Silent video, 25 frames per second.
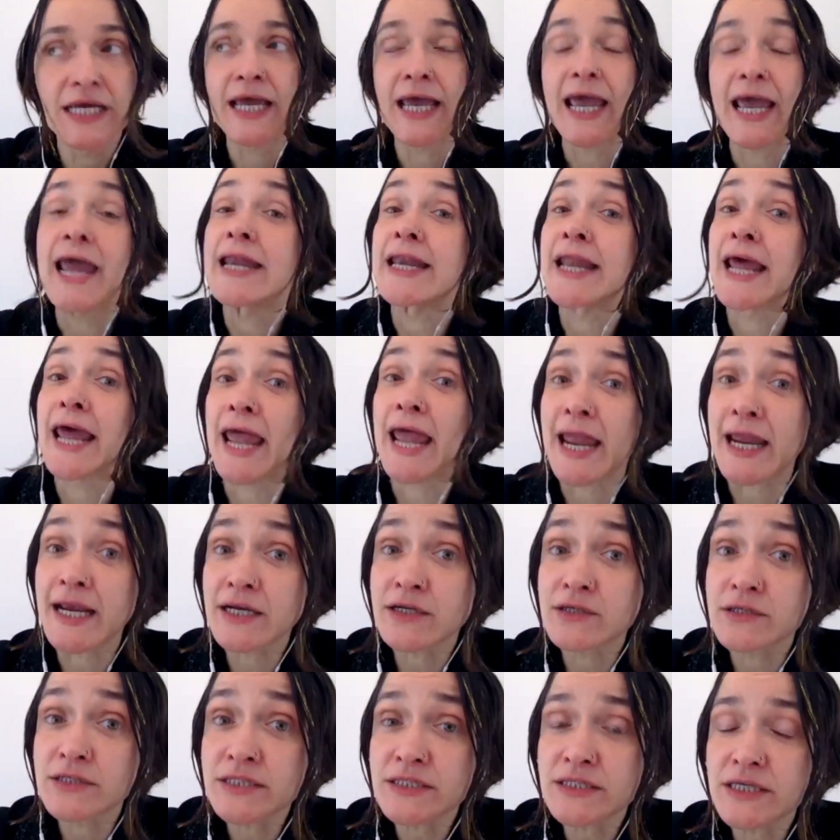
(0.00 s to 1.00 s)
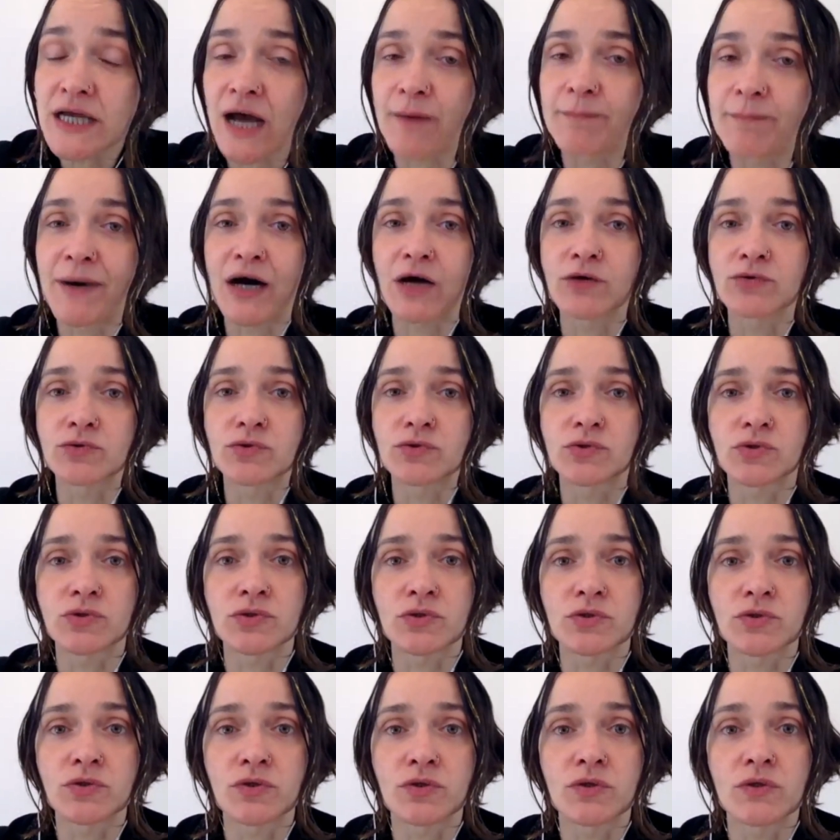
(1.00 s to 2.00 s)
and angry about
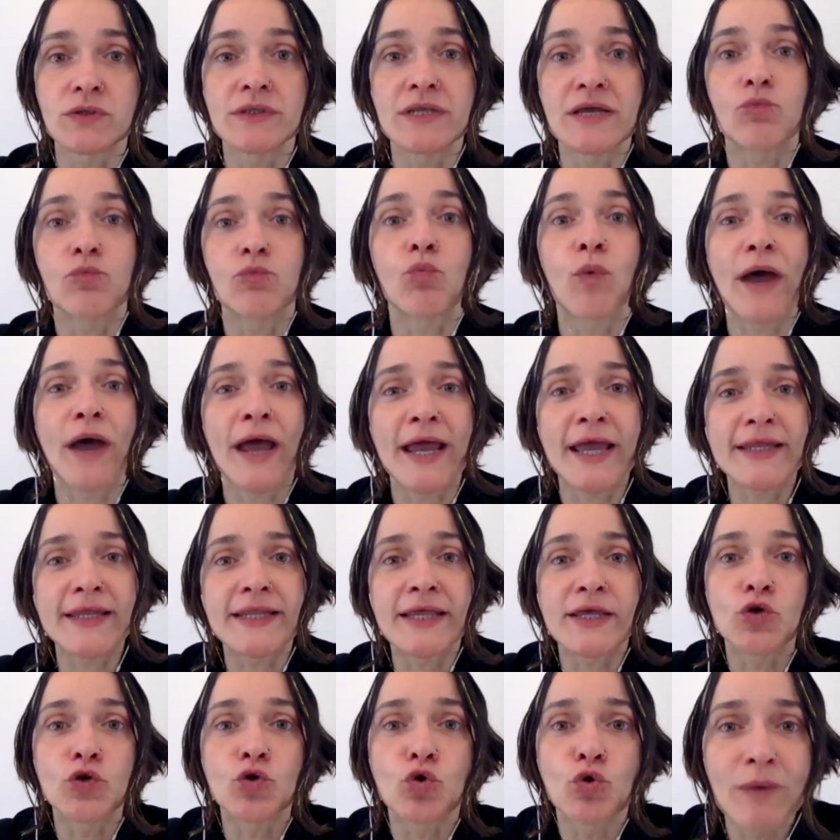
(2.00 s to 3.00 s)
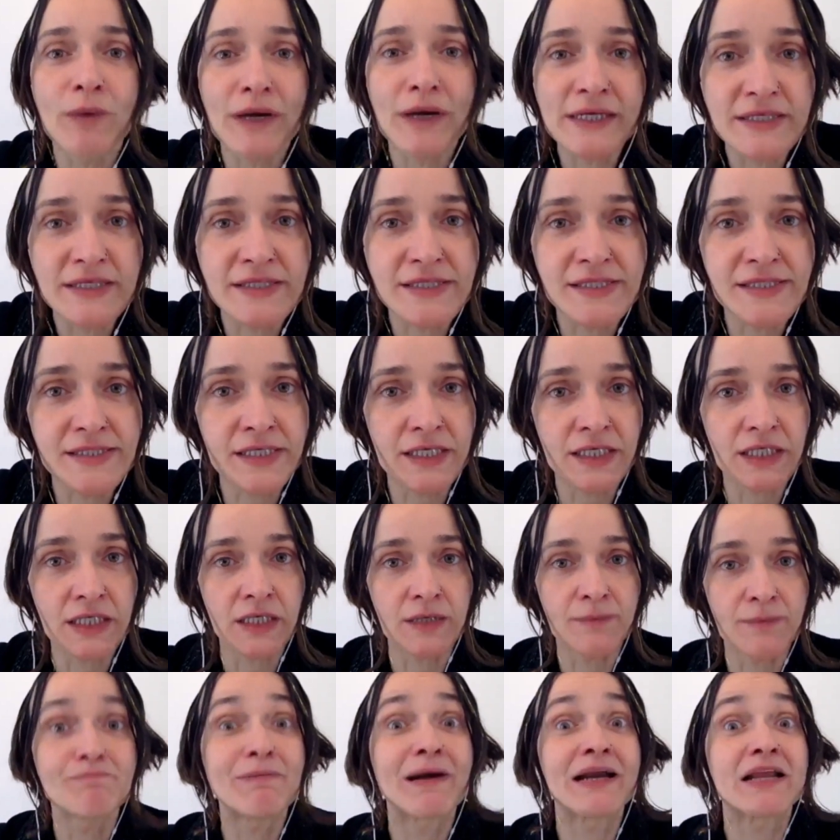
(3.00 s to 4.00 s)
the way the human is
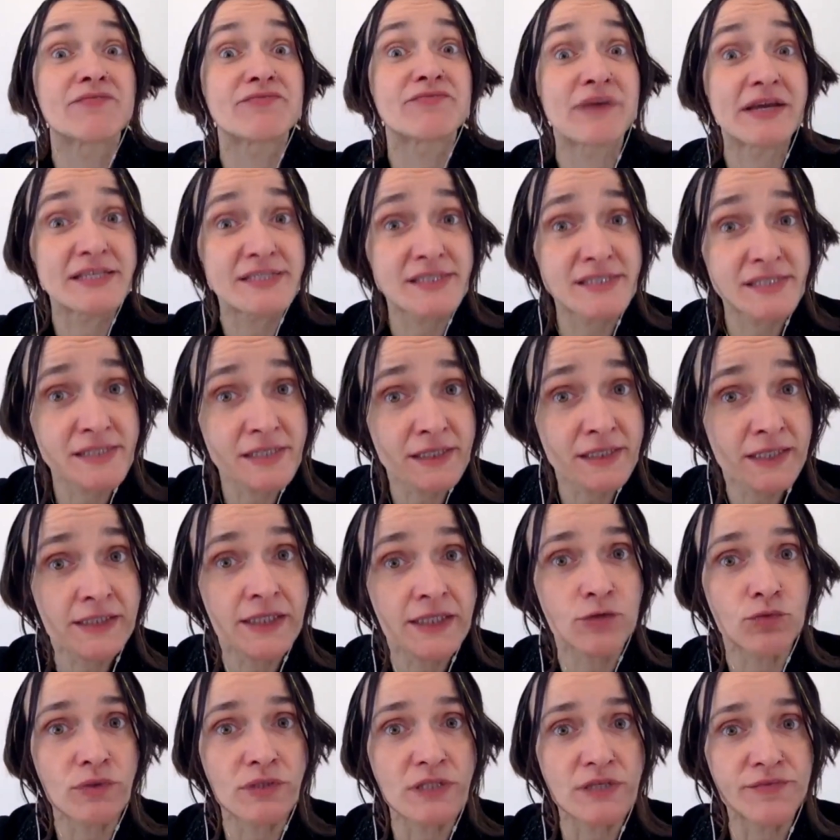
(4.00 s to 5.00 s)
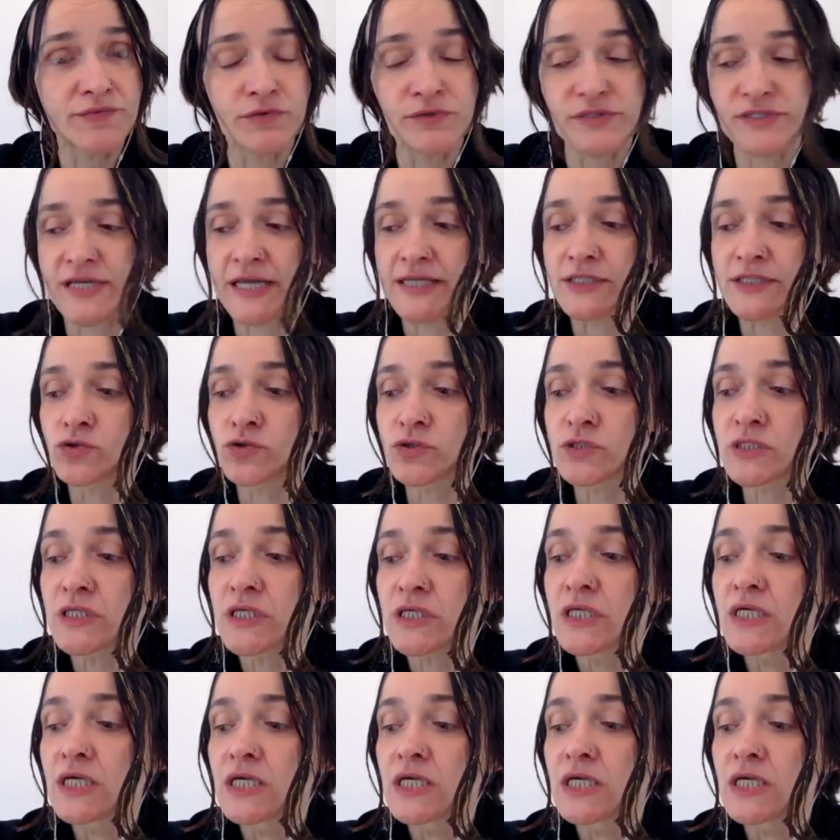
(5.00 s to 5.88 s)
manifesting in the 21st century.